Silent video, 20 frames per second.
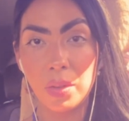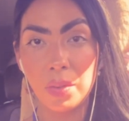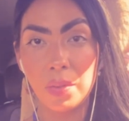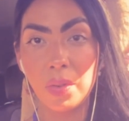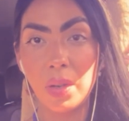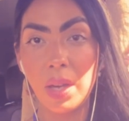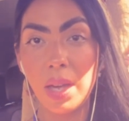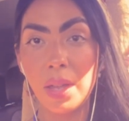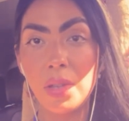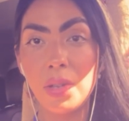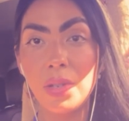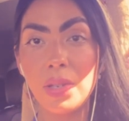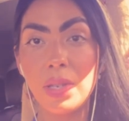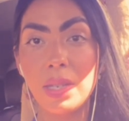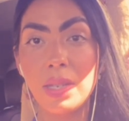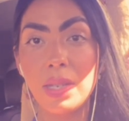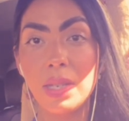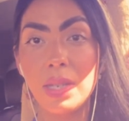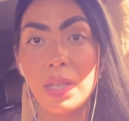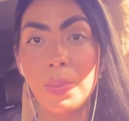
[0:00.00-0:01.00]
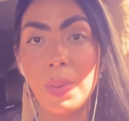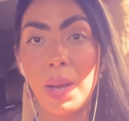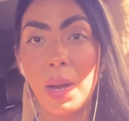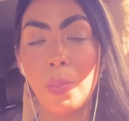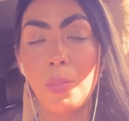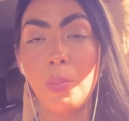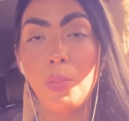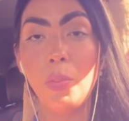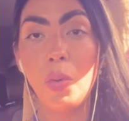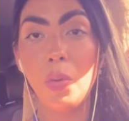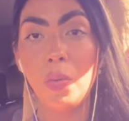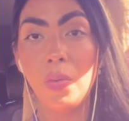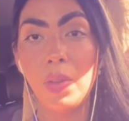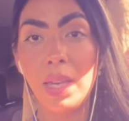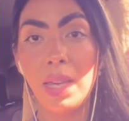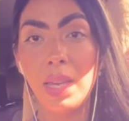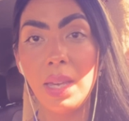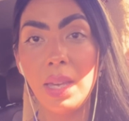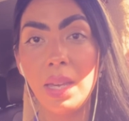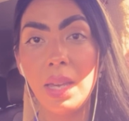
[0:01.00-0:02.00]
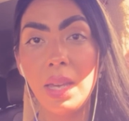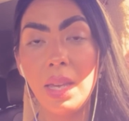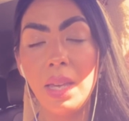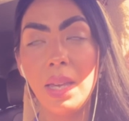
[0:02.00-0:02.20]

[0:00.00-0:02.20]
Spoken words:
For others, this is about moving